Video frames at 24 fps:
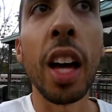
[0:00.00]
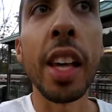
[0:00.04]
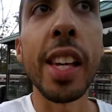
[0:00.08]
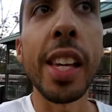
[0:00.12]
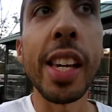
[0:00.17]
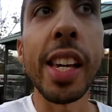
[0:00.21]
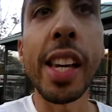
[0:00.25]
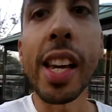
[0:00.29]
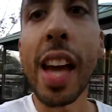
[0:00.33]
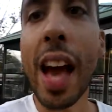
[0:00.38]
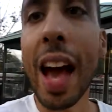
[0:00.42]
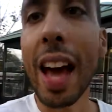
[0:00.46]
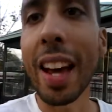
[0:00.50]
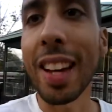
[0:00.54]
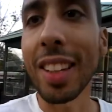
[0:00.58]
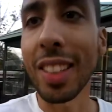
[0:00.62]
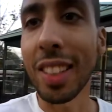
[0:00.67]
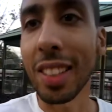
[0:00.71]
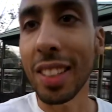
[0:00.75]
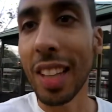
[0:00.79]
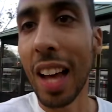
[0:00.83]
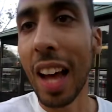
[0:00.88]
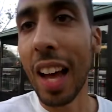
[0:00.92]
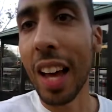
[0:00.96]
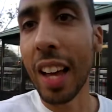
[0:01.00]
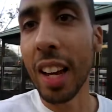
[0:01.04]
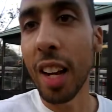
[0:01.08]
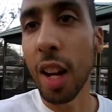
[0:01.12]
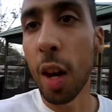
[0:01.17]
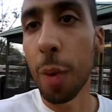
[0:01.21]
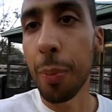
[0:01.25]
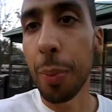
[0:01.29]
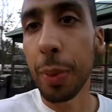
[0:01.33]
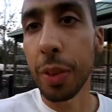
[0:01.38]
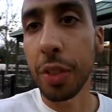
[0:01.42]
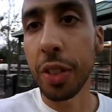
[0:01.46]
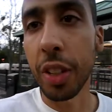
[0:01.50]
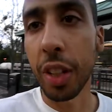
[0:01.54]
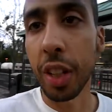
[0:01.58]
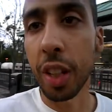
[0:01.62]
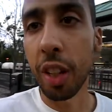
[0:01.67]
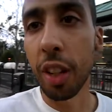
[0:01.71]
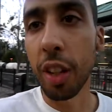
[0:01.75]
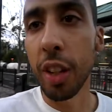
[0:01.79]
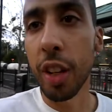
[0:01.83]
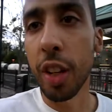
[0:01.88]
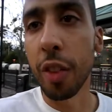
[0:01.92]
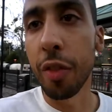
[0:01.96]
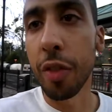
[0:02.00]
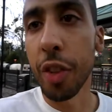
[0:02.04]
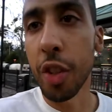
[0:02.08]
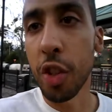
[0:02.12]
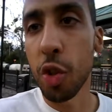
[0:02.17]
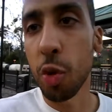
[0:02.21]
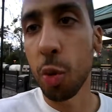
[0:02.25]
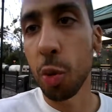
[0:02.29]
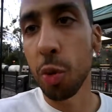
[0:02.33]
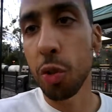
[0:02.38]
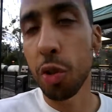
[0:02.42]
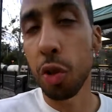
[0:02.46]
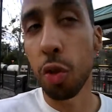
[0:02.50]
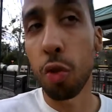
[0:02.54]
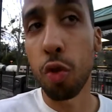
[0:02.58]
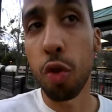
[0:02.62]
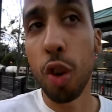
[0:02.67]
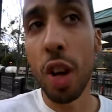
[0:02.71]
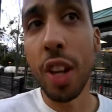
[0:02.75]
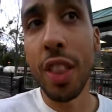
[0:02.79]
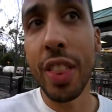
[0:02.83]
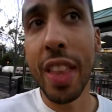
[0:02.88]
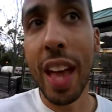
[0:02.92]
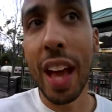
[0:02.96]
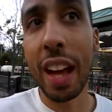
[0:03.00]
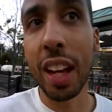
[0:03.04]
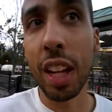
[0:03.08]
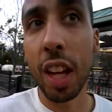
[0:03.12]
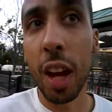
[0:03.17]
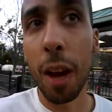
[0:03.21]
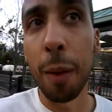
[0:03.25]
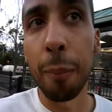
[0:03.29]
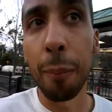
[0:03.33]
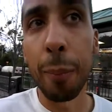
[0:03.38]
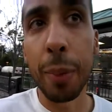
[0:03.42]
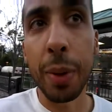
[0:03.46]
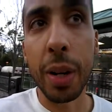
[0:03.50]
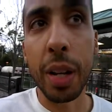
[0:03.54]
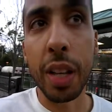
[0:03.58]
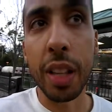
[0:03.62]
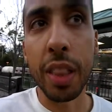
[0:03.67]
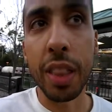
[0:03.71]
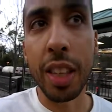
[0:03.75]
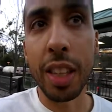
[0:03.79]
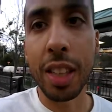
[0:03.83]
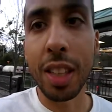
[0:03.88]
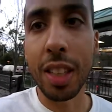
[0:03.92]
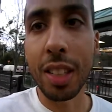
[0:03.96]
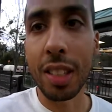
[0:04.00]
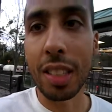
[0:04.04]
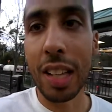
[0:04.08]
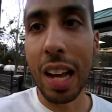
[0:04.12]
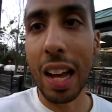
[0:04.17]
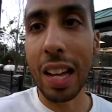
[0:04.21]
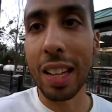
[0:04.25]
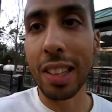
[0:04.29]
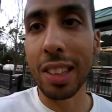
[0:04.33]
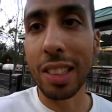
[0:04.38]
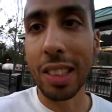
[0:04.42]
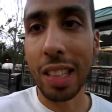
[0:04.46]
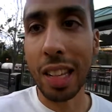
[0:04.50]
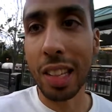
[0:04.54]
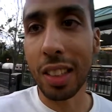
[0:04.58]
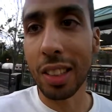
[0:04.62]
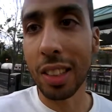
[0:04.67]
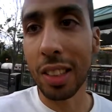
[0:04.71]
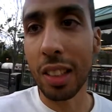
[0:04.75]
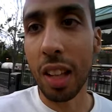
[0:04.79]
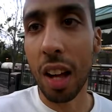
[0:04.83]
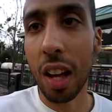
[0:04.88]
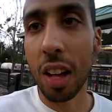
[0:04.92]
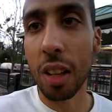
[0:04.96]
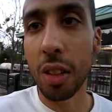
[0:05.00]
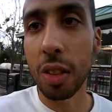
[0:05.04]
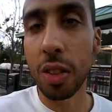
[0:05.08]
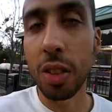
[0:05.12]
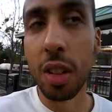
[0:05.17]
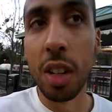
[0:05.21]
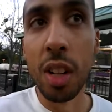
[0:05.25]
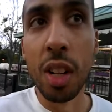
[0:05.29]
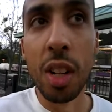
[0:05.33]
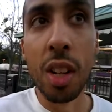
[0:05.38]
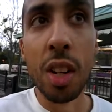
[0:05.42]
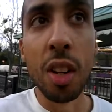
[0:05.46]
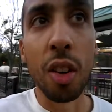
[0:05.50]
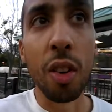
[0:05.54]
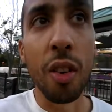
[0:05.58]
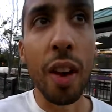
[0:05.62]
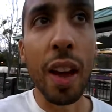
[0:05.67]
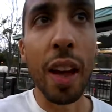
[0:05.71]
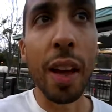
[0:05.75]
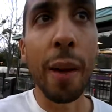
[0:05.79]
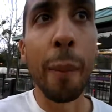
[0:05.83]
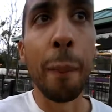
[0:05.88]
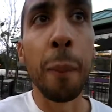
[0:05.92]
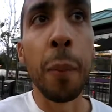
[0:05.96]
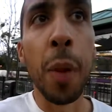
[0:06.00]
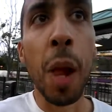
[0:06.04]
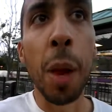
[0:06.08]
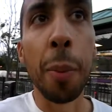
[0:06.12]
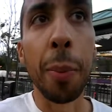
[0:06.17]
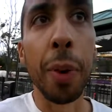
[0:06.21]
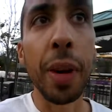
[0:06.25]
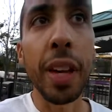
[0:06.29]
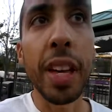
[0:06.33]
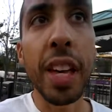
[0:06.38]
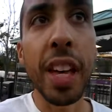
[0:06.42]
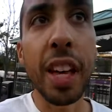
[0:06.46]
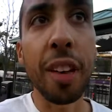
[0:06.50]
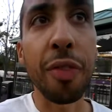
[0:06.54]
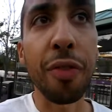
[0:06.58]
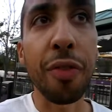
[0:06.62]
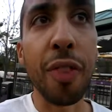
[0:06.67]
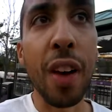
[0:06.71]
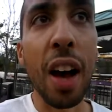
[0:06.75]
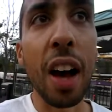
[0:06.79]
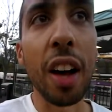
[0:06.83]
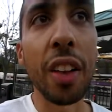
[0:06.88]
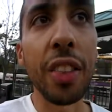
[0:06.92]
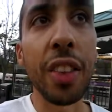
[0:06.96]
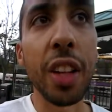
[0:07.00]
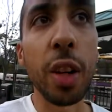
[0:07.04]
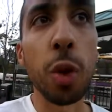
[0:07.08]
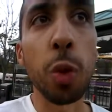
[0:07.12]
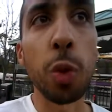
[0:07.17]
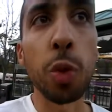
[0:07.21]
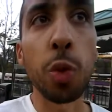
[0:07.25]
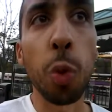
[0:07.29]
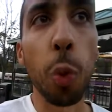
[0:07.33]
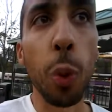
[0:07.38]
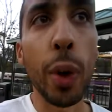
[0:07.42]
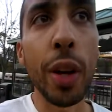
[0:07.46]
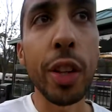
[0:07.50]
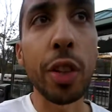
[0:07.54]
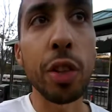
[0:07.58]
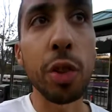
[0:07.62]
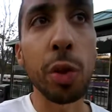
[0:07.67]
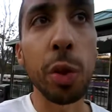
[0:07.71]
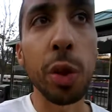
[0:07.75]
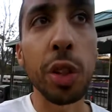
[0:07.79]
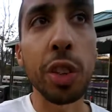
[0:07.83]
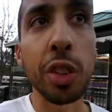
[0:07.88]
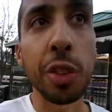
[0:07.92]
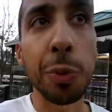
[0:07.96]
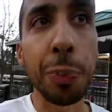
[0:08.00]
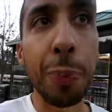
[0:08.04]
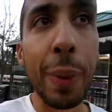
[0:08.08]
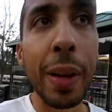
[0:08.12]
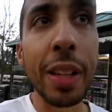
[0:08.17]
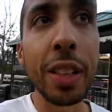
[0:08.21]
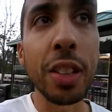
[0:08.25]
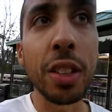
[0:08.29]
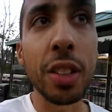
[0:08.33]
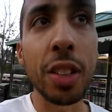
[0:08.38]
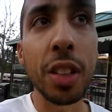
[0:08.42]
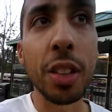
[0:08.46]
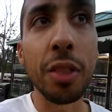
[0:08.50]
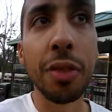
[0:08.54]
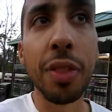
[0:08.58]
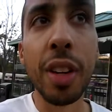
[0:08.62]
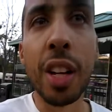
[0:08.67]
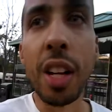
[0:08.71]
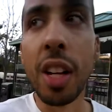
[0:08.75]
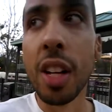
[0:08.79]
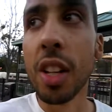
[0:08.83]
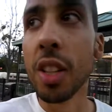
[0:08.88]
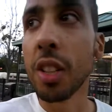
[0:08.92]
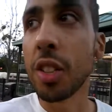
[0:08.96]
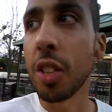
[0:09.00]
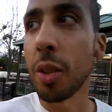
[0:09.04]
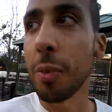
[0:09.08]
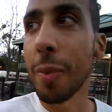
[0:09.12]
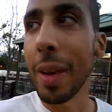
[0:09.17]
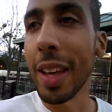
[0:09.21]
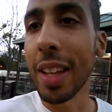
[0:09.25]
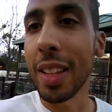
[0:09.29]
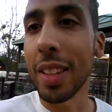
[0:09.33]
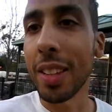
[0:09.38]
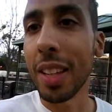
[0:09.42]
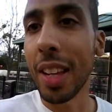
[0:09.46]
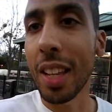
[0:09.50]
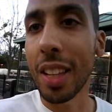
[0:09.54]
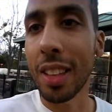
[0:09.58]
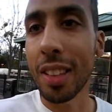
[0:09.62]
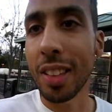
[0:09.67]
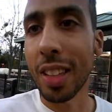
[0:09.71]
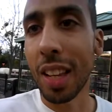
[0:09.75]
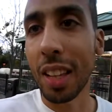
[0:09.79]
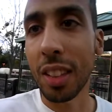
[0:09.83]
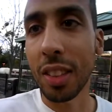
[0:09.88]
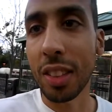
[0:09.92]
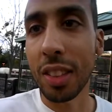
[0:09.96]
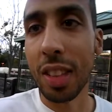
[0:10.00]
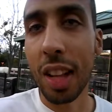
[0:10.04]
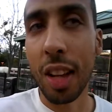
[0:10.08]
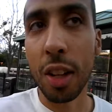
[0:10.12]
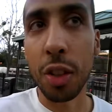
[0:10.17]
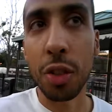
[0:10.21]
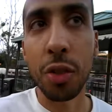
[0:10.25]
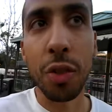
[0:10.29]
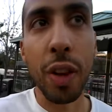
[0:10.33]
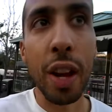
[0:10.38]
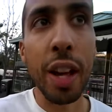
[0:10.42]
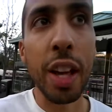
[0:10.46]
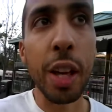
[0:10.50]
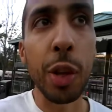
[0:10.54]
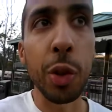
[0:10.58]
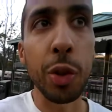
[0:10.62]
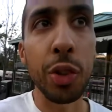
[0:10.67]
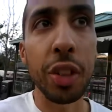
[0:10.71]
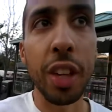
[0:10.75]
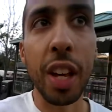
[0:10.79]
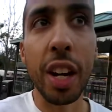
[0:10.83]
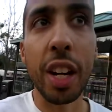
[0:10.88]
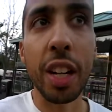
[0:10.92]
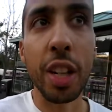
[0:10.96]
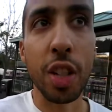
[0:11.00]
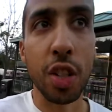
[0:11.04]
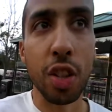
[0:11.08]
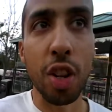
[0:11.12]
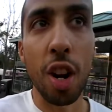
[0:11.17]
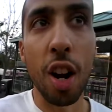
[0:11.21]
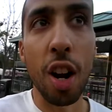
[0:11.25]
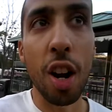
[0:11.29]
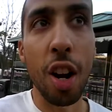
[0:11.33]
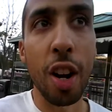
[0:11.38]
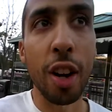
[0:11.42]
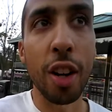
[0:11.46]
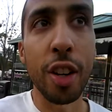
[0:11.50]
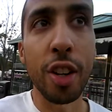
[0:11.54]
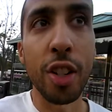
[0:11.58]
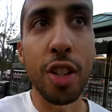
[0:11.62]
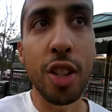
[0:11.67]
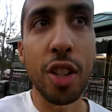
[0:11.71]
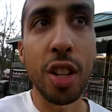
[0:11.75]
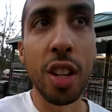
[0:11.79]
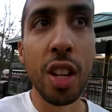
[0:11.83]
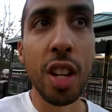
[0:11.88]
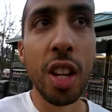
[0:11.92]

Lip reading: he had assigned a particular individual to run that company that designed textiles, right? But he had found that it was way too expensive to maintain textiles, right? He was getting charged